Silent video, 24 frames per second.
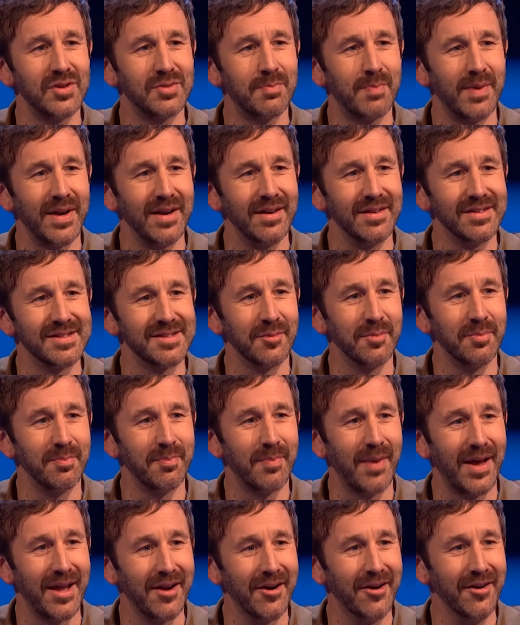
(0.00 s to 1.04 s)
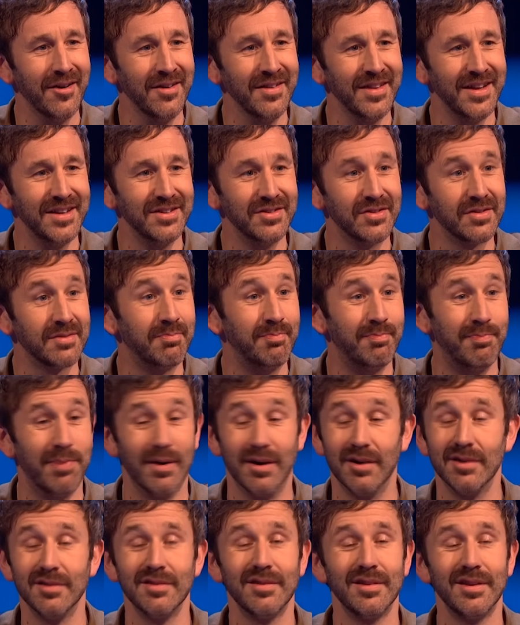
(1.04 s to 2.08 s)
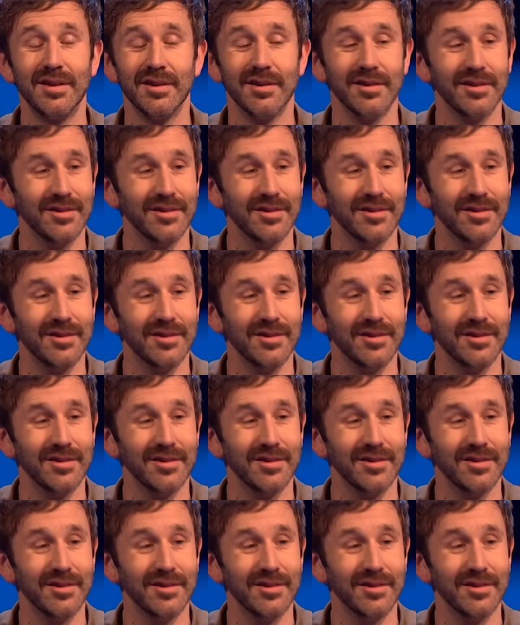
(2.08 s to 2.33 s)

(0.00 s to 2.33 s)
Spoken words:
which parents are better, and then just burn the